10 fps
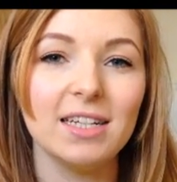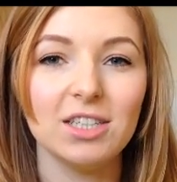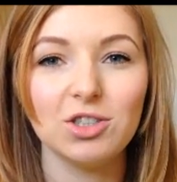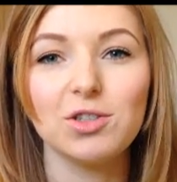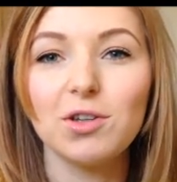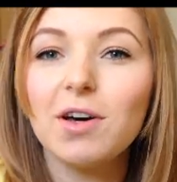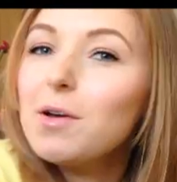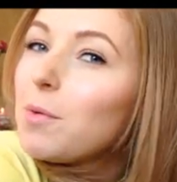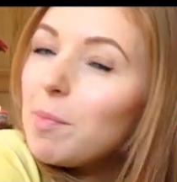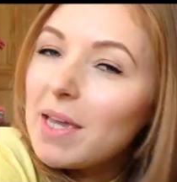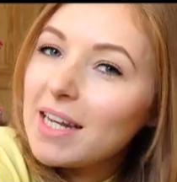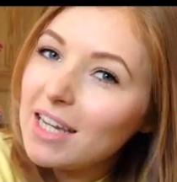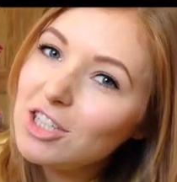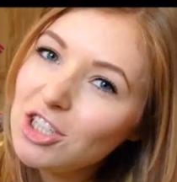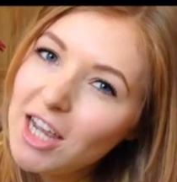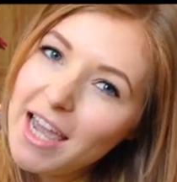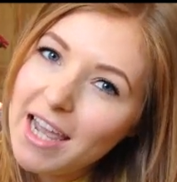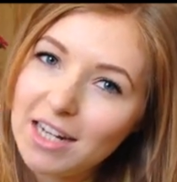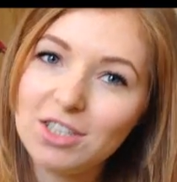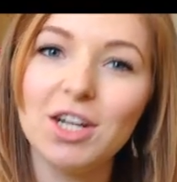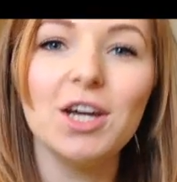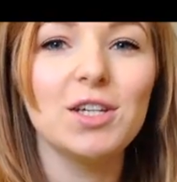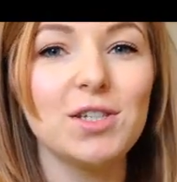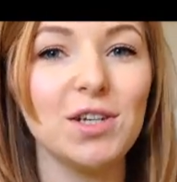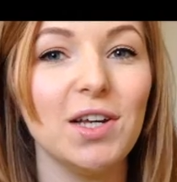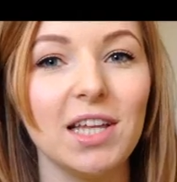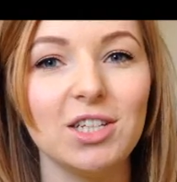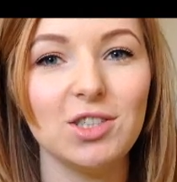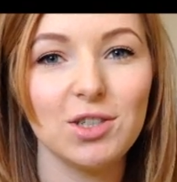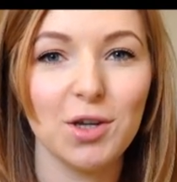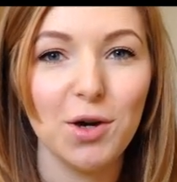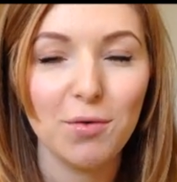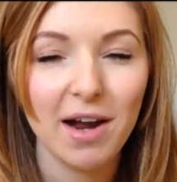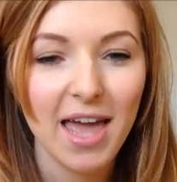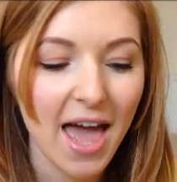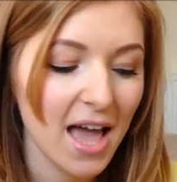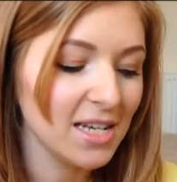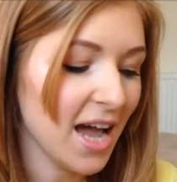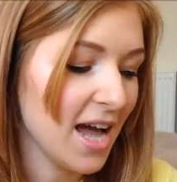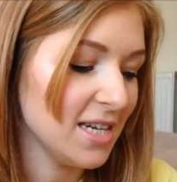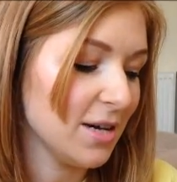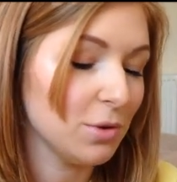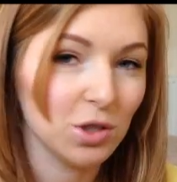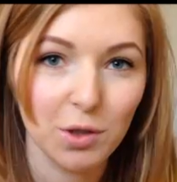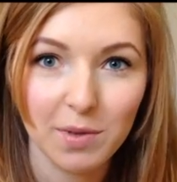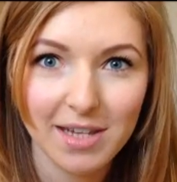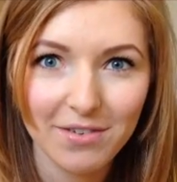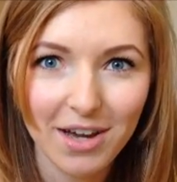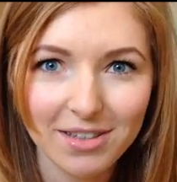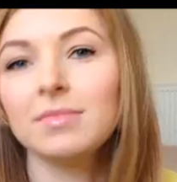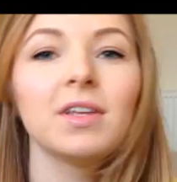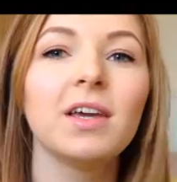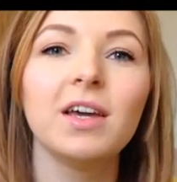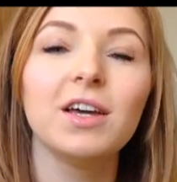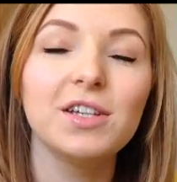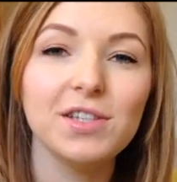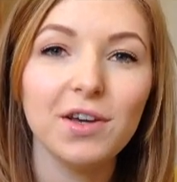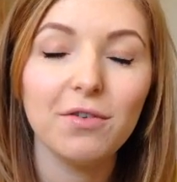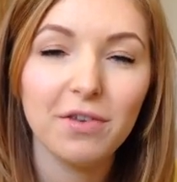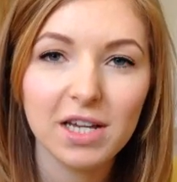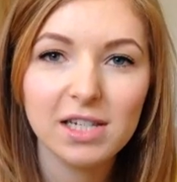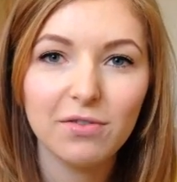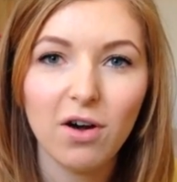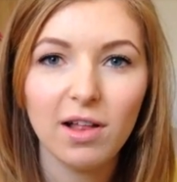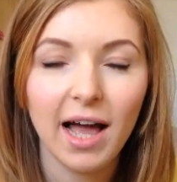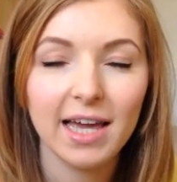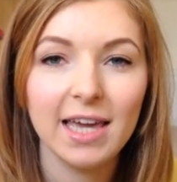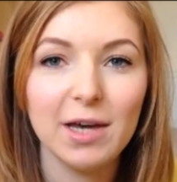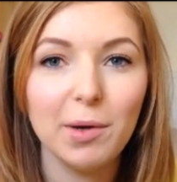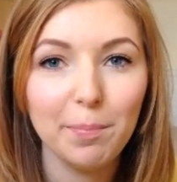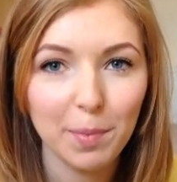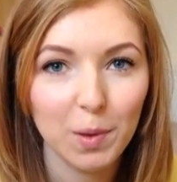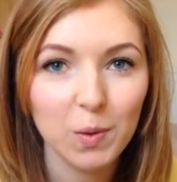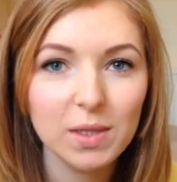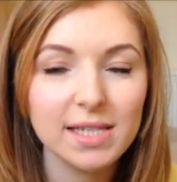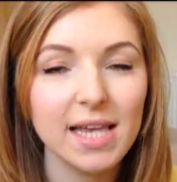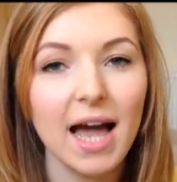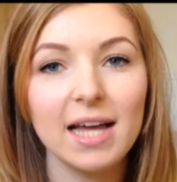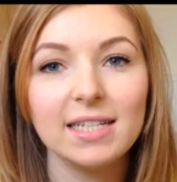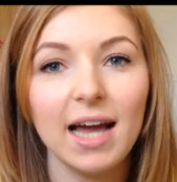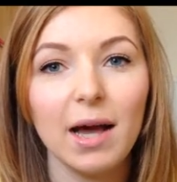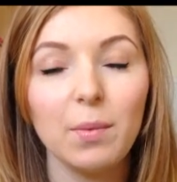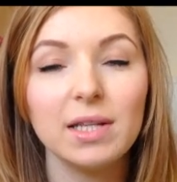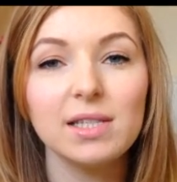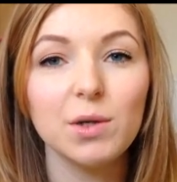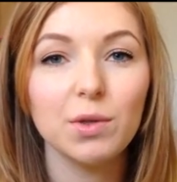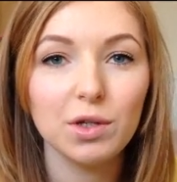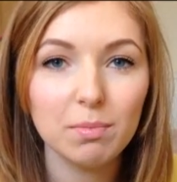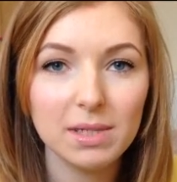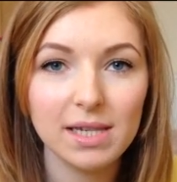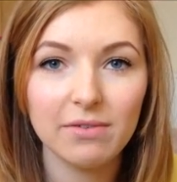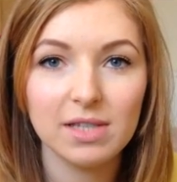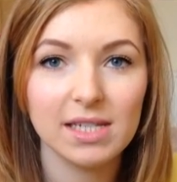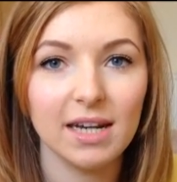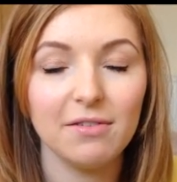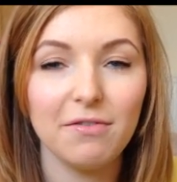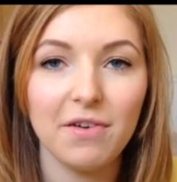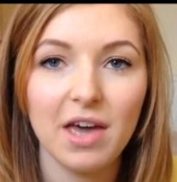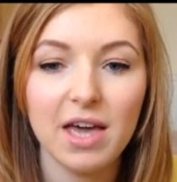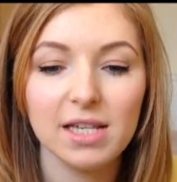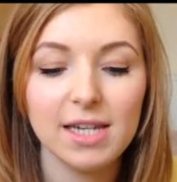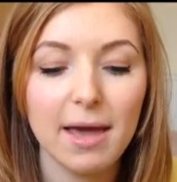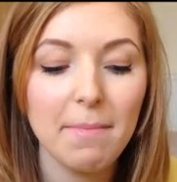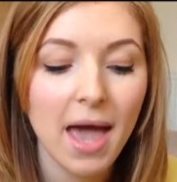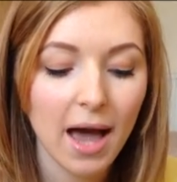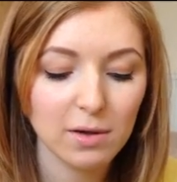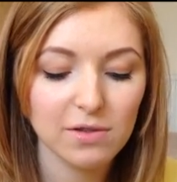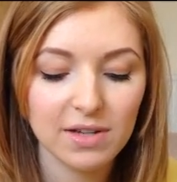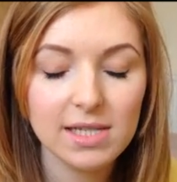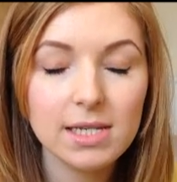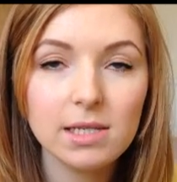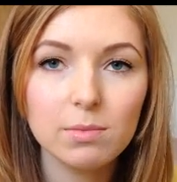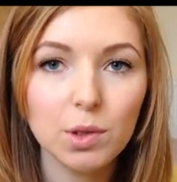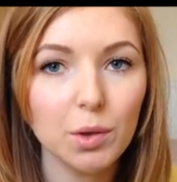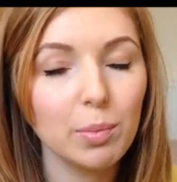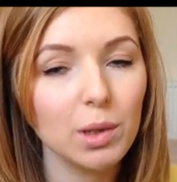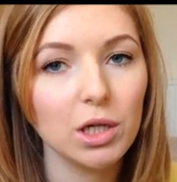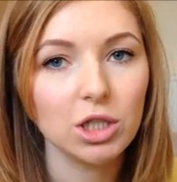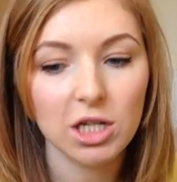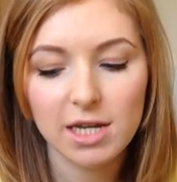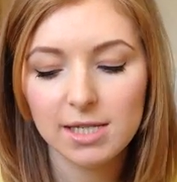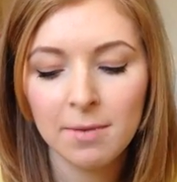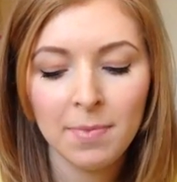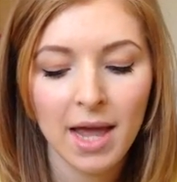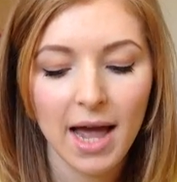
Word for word: and I just thought it would be a nice change. So let's just go right ahead and I will show you what I've got. So first of all, I hit up Boots and I went to the No7 stand first, and I was fancying some new blushes